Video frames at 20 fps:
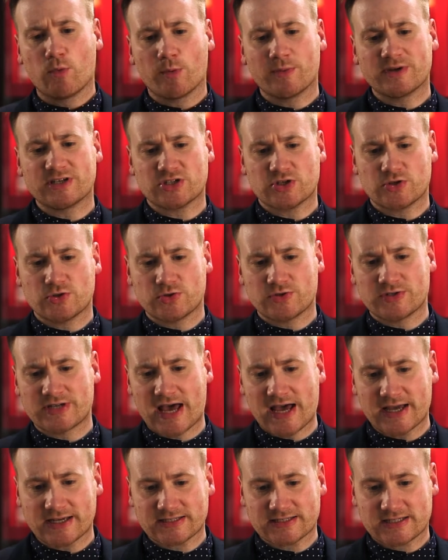what we do
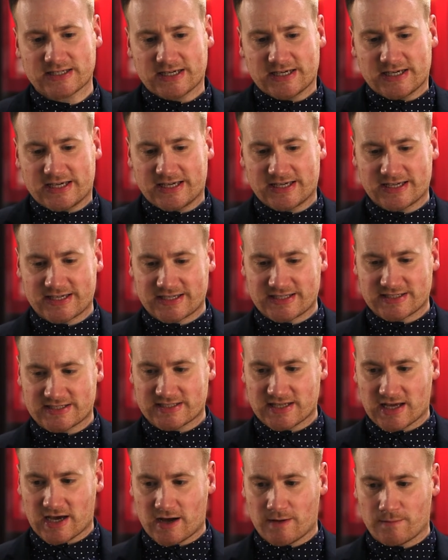next
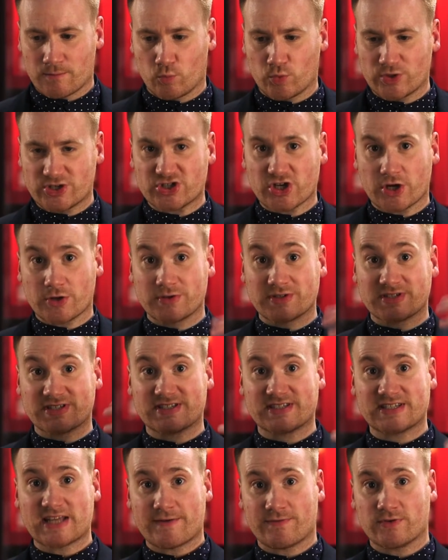is we show you
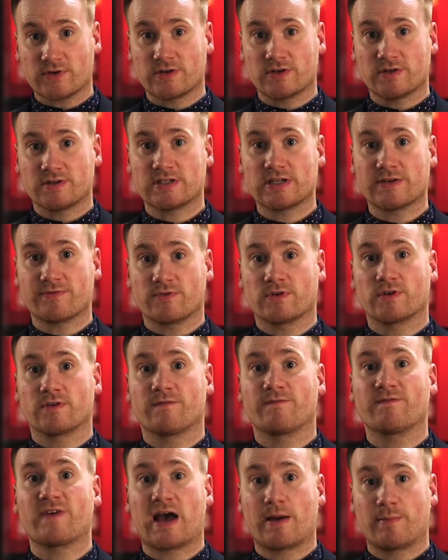7 different
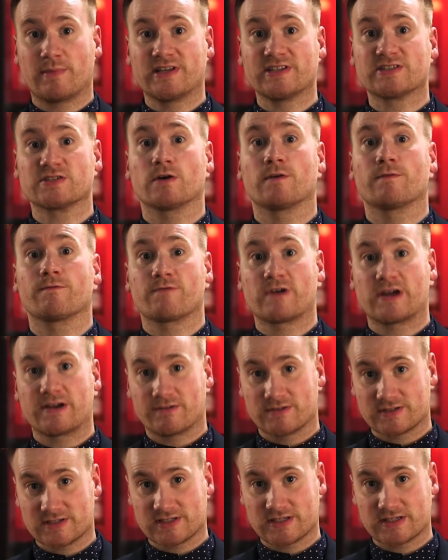families of
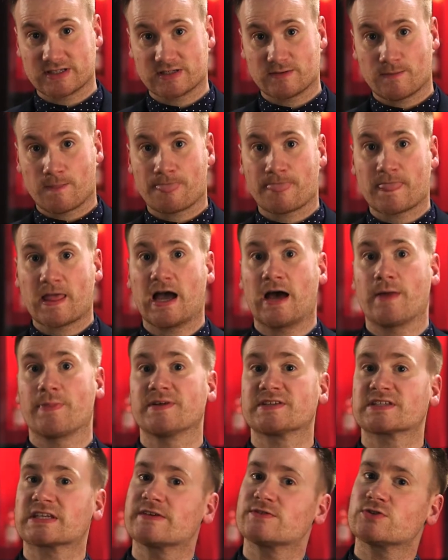fragrances. And
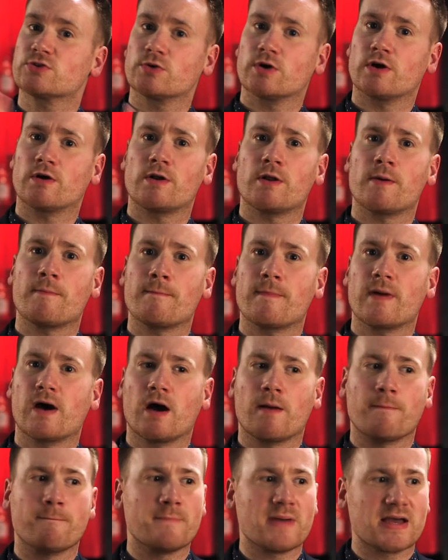this gives you an
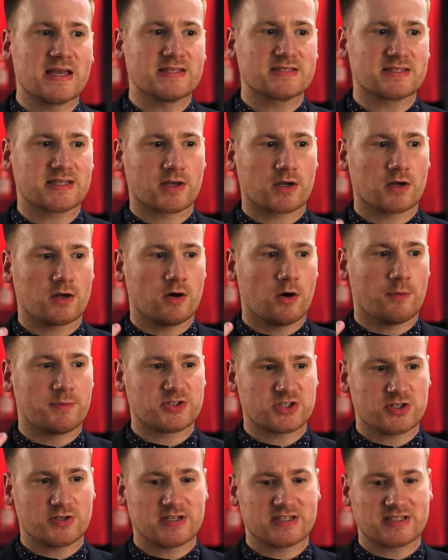amazing
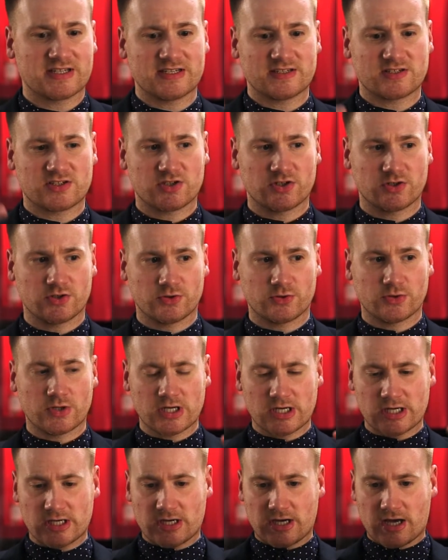opportunity to
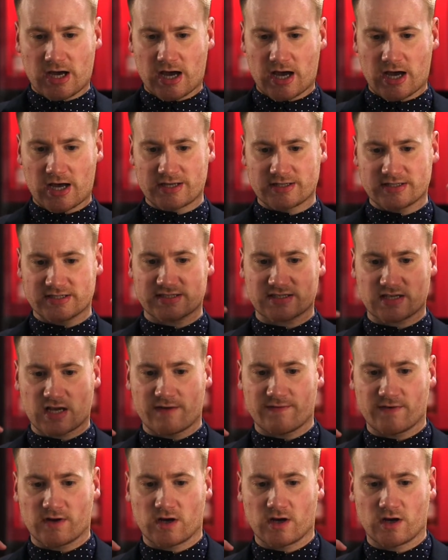
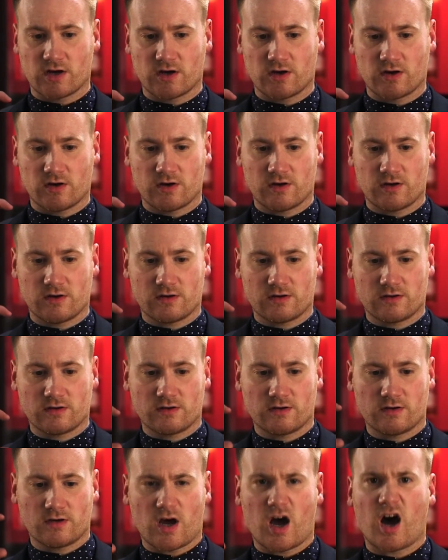discover
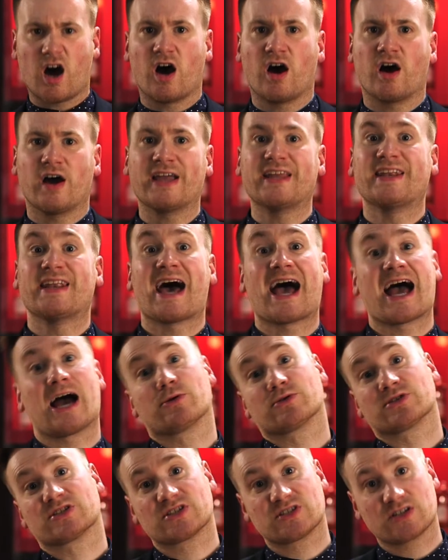our
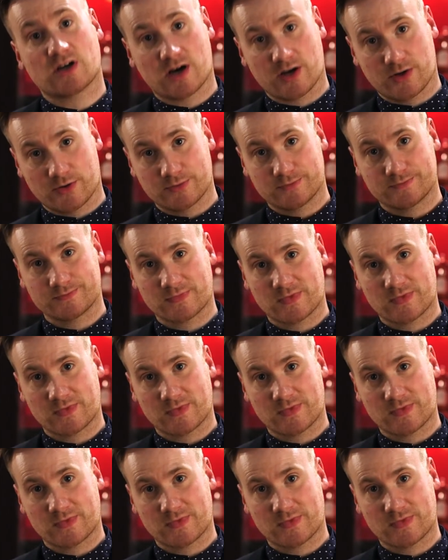in-house style.